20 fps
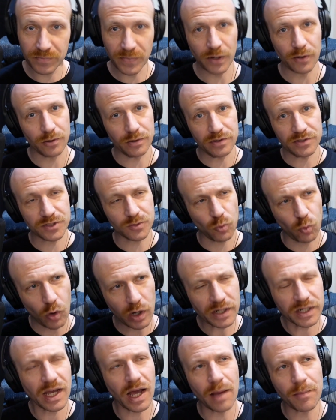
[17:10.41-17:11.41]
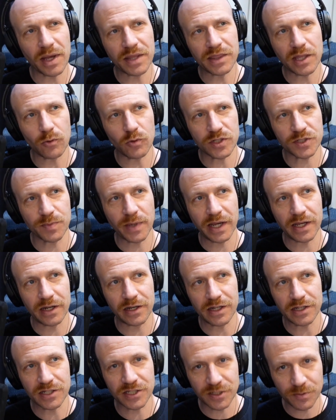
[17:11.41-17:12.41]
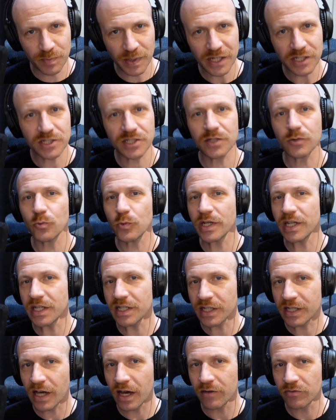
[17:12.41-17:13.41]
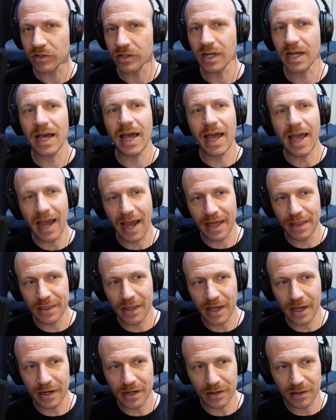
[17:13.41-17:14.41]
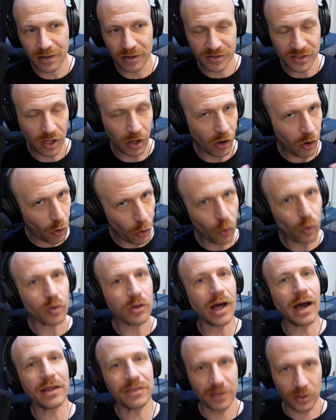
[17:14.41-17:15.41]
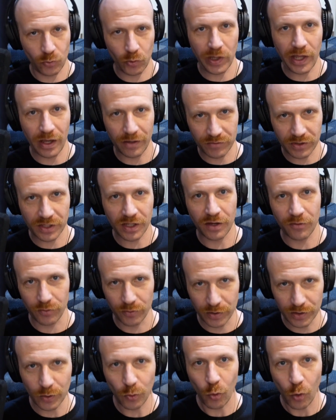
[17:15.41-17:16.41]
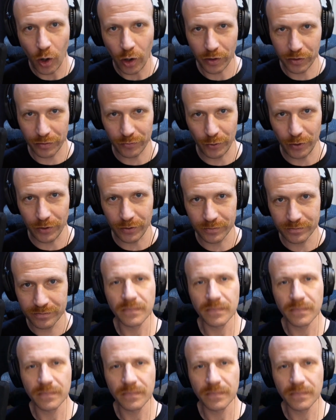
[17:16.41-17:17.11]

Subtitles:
There was one comment that was made in his speech that we need to cover, and then there's a whole lot that we have to cover in the walkthrough.